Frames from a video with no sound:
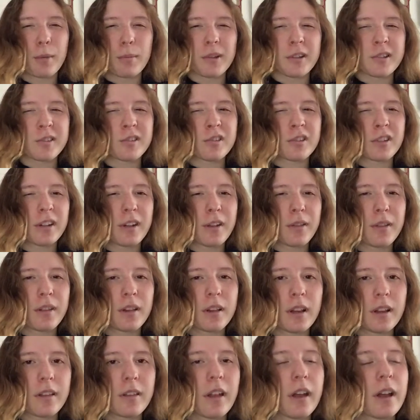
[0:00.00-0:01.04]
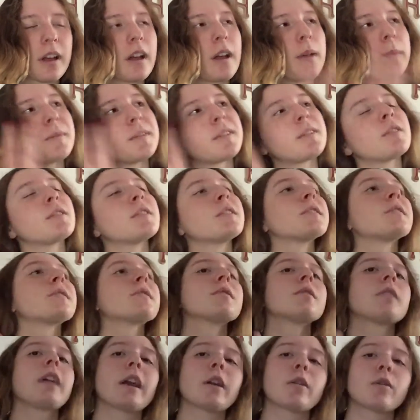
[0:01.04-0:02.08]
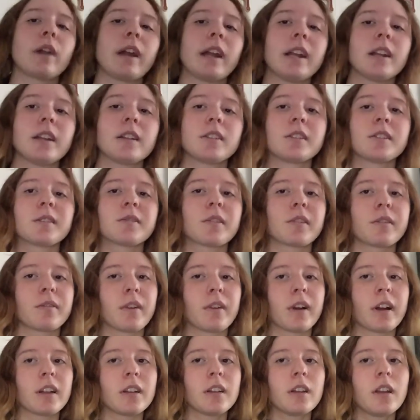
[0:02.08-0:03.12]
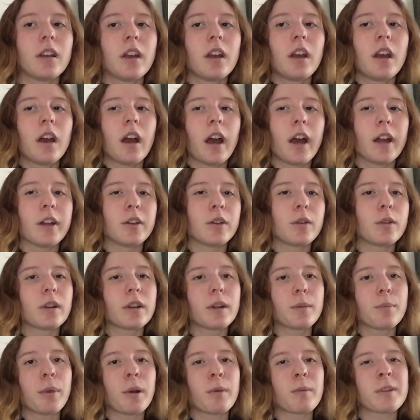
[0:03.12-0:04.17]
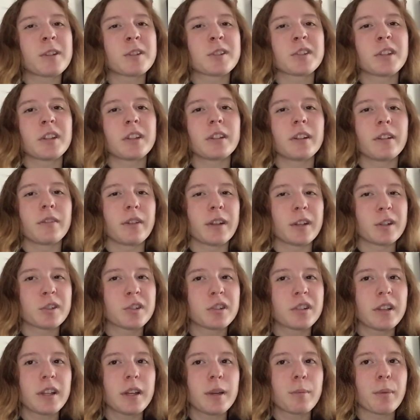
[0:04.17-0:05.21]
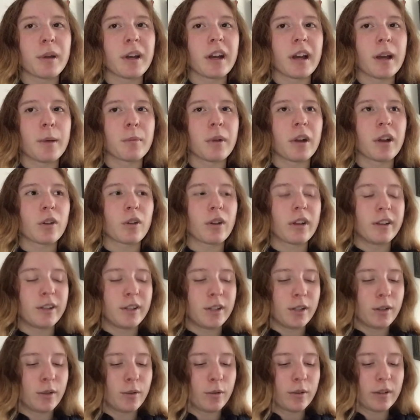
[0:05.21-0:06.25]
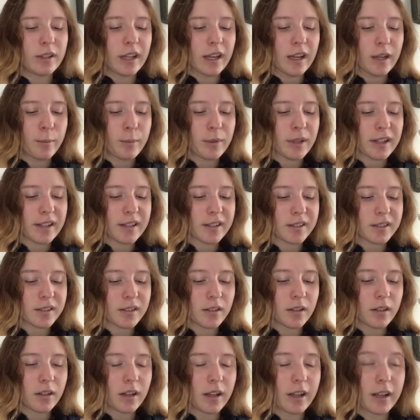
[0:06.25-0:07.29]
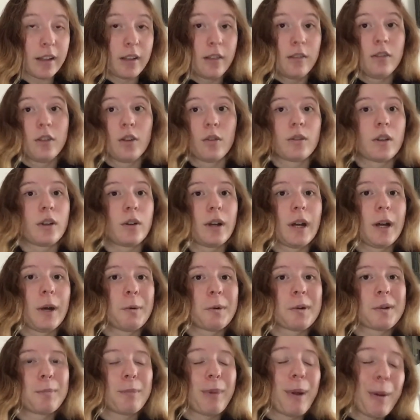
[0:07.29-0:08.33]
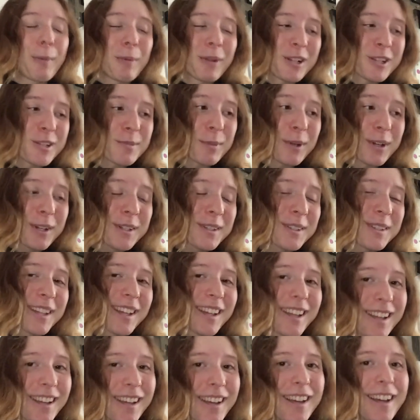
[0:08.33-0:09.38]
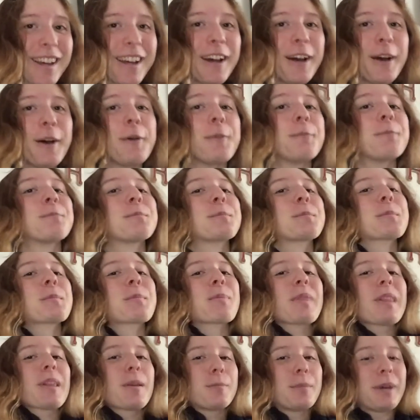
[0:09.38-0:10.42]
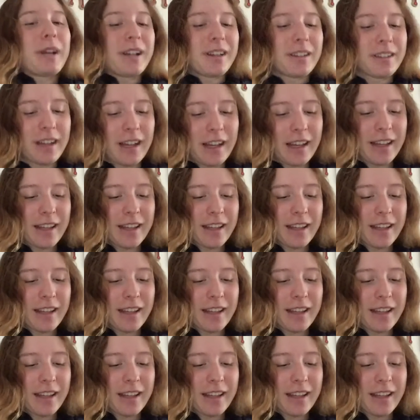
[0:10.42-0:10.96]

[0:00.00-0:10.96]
published or anything like that. I'm still just, like, writing it just for fun. I do want to publish it eventually, but I'm not going to yet because I don't know how to publish books. But